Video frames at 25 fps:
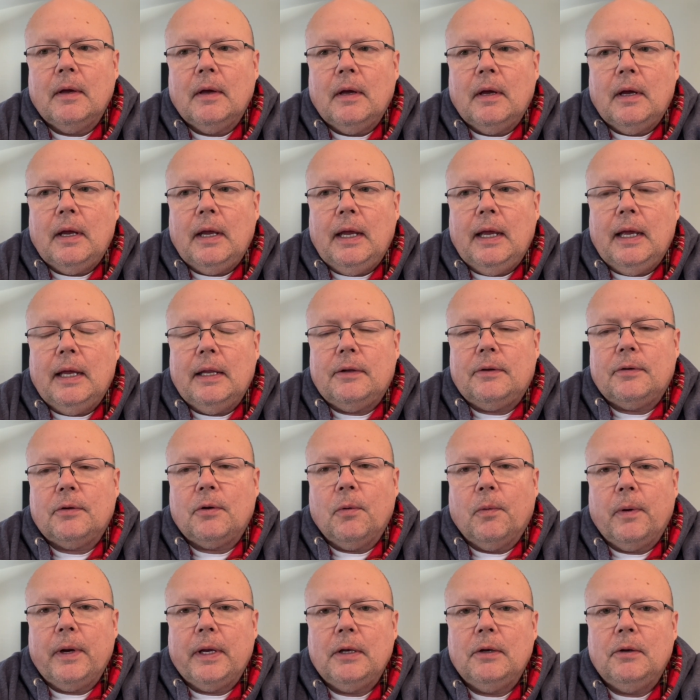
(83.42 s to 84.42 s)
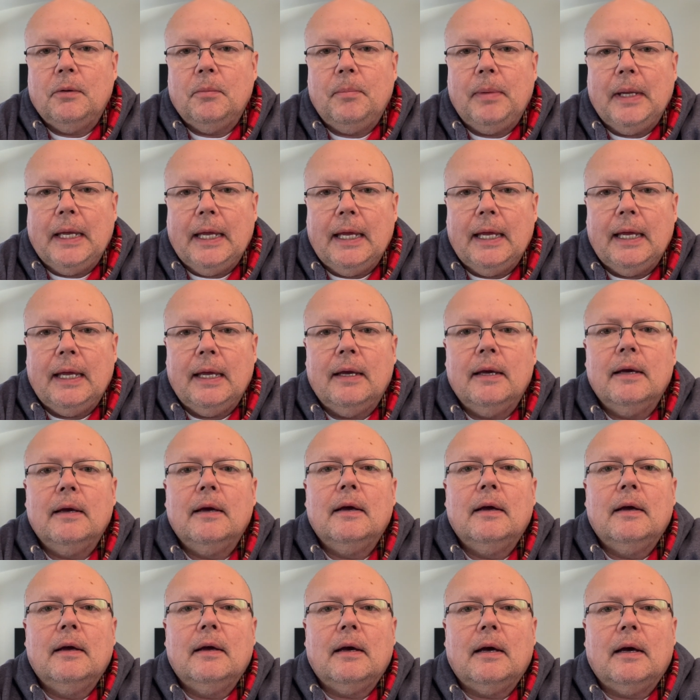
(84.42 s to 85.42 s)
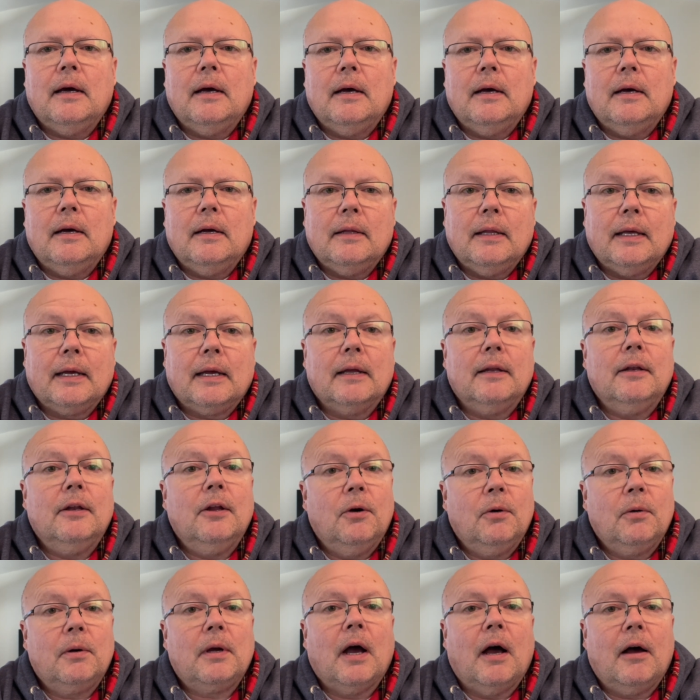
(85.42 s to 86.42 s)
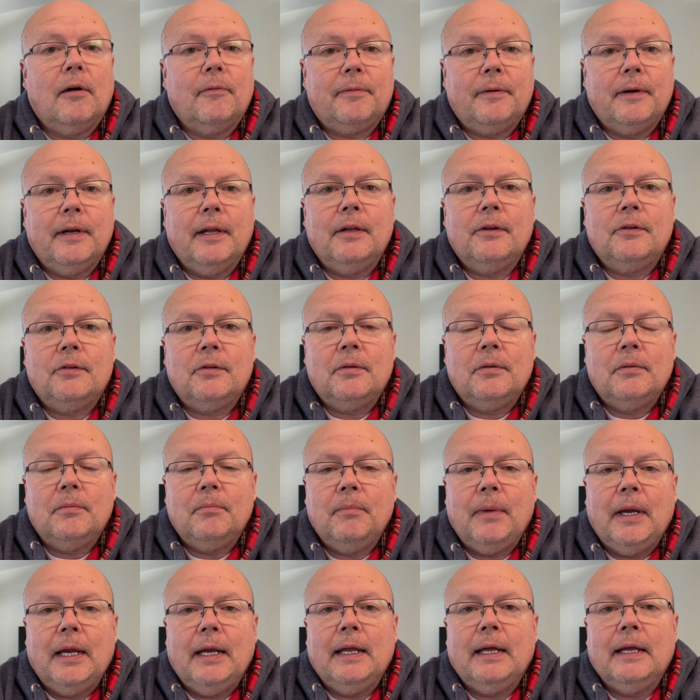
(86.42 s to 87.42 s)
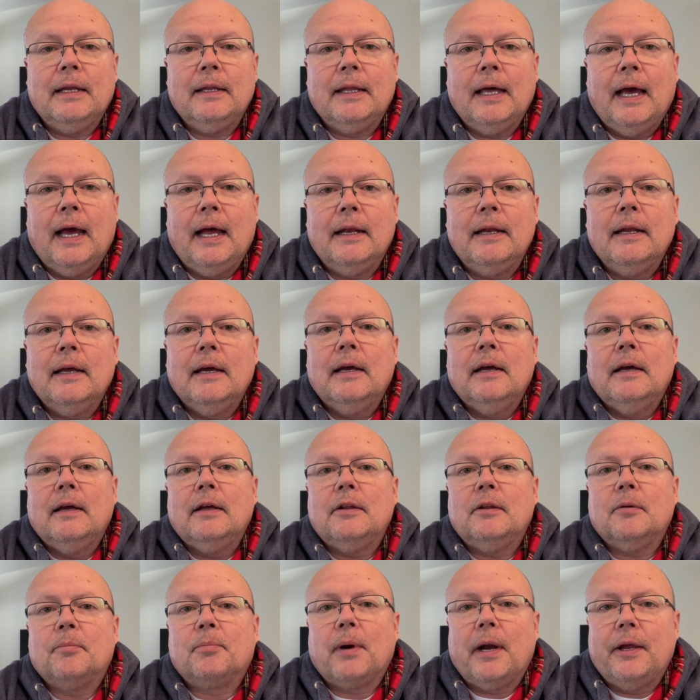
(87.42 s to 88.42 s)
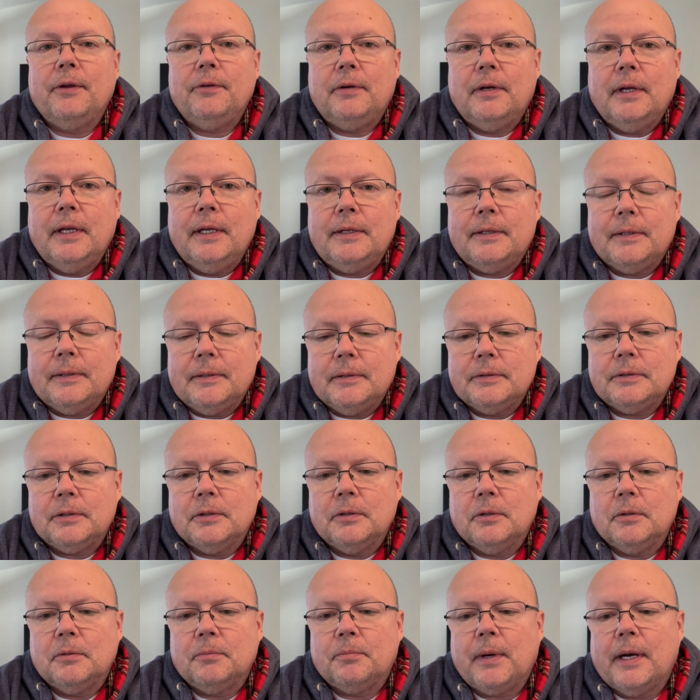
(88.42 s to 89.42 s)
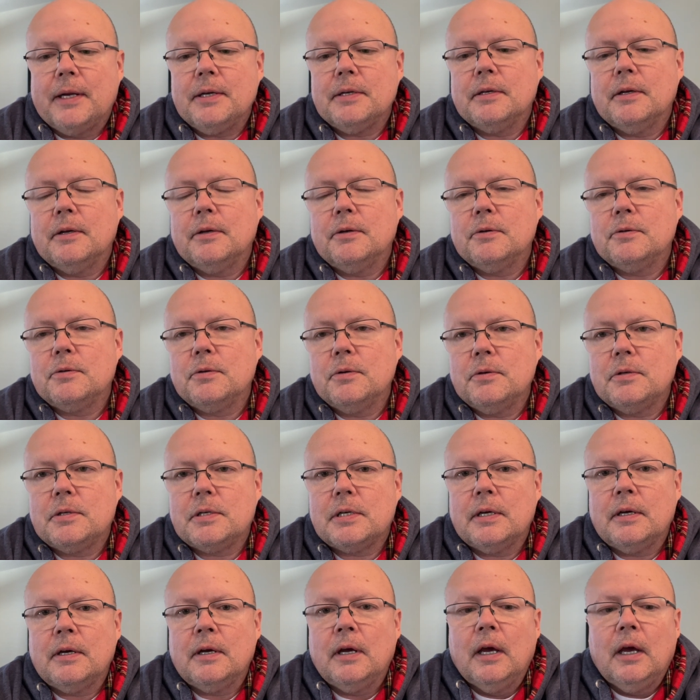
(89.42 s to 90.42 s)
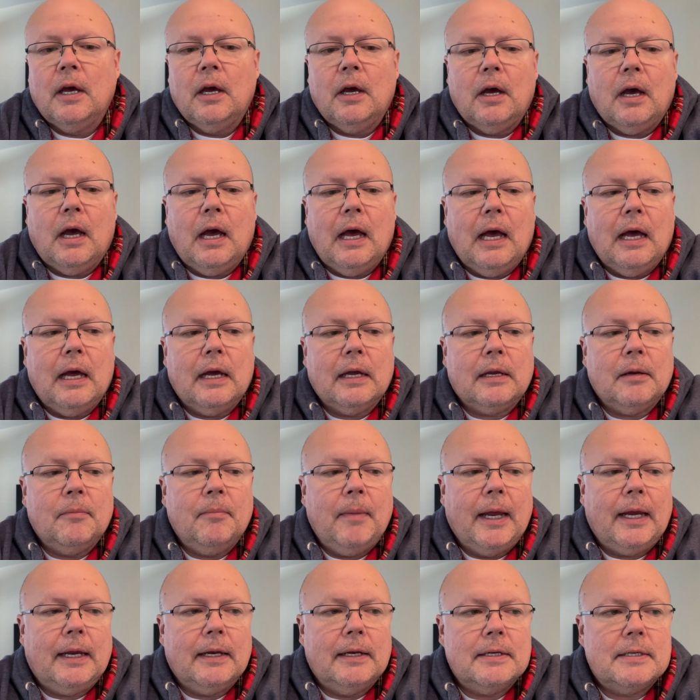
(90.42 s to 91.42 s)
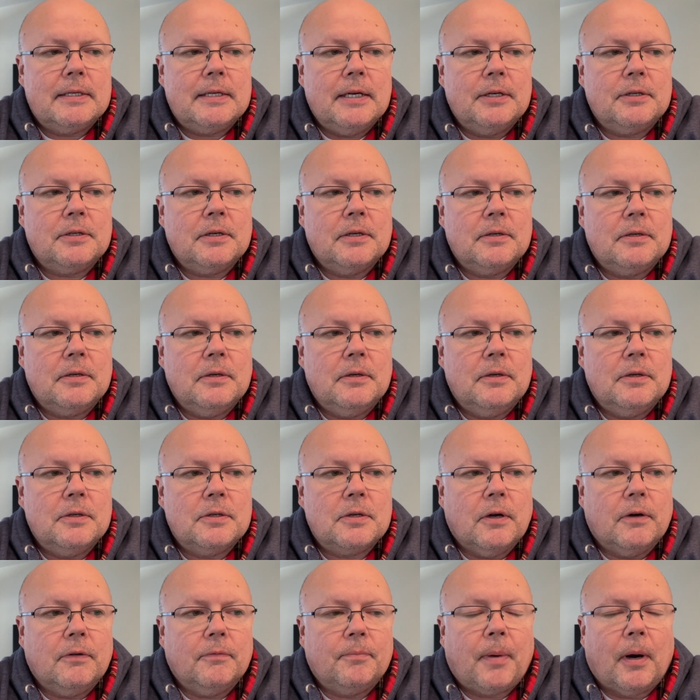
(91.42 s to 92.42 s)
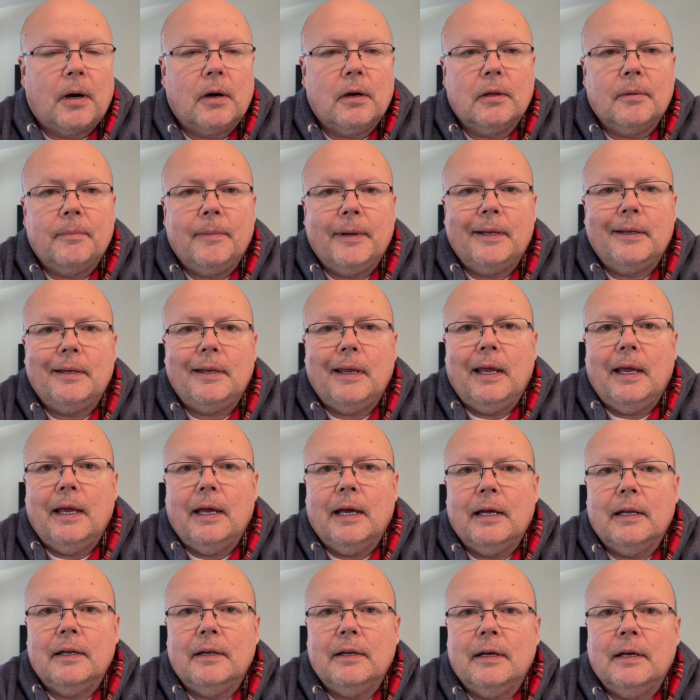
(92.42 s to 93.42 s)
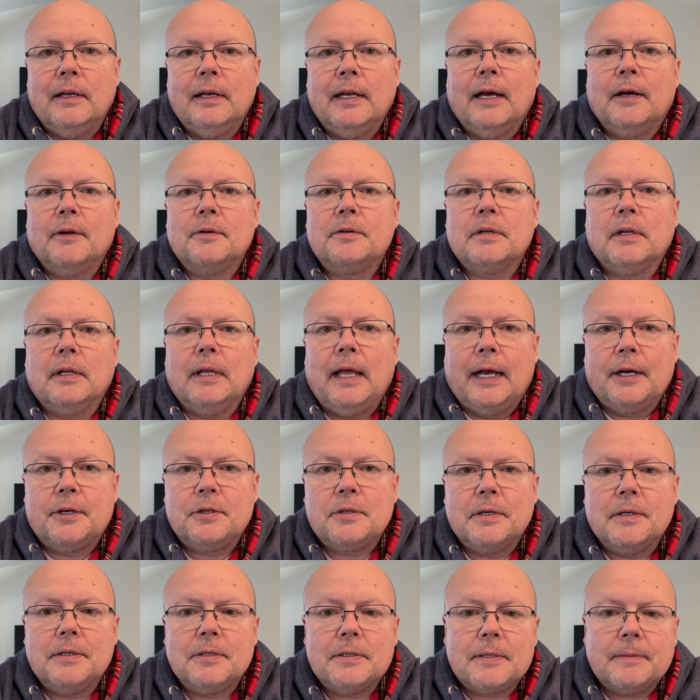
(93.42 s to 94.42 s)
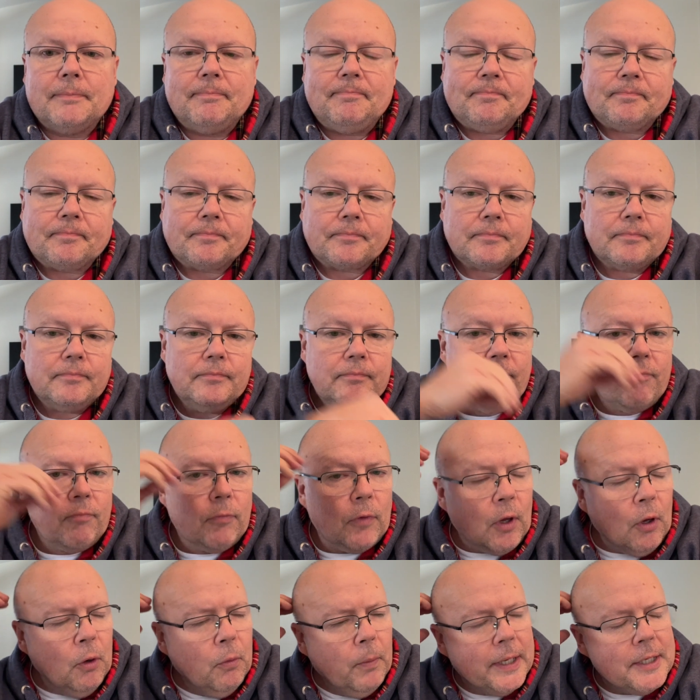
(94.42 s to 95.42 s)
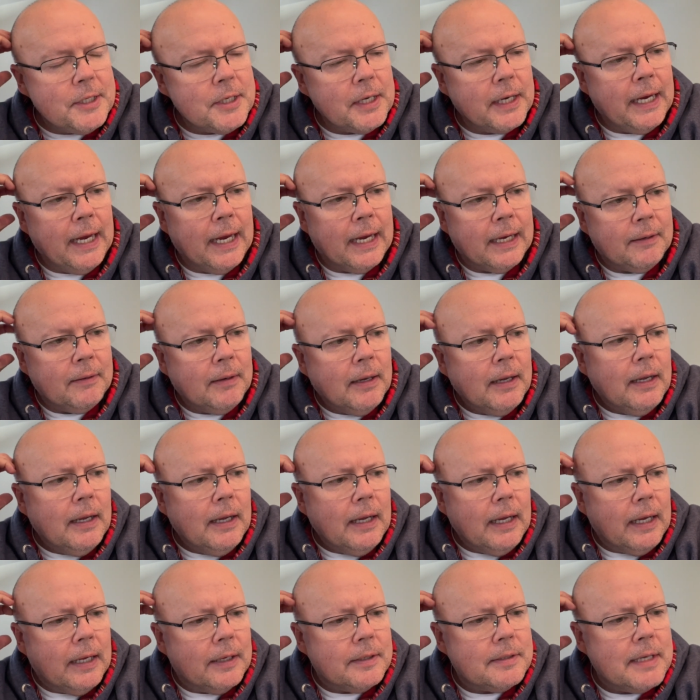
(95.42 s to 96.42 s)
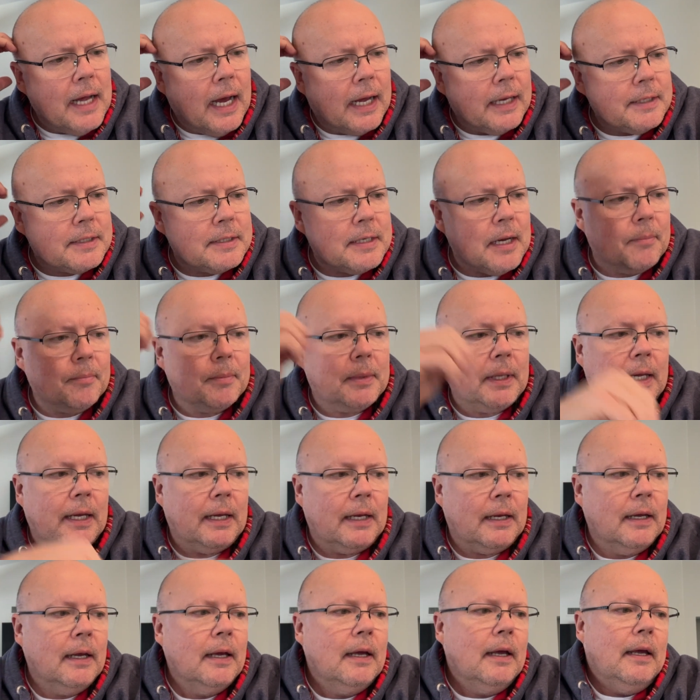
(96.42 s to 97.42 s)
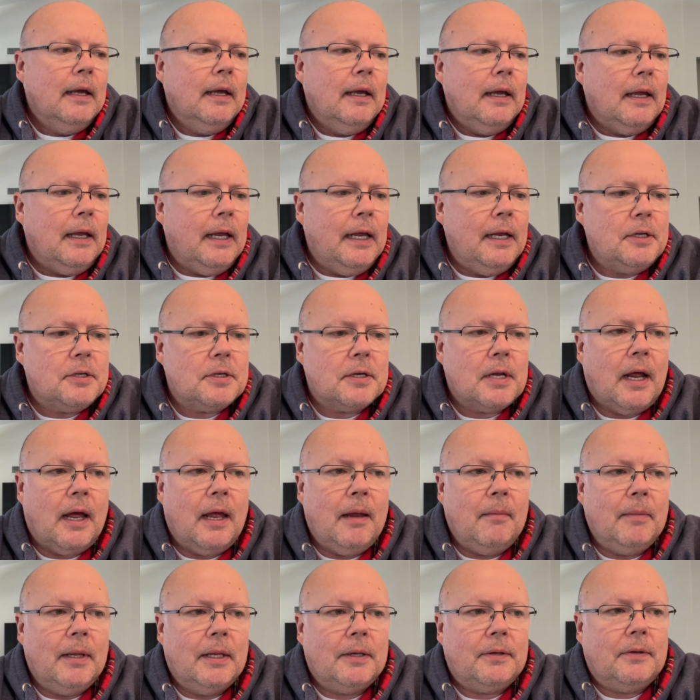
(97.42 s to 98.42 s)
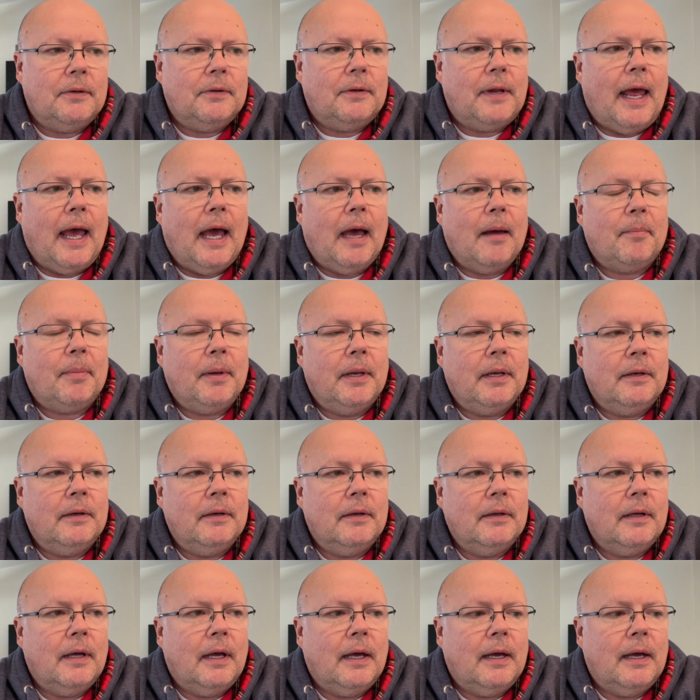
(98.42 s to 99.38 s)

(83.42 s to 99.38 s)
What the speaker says: it's going to be like a no confidence, meaning that the president, so President Sousa, can make a decision to dissolve parliament and announce elections, which again is not something, each time this has happened,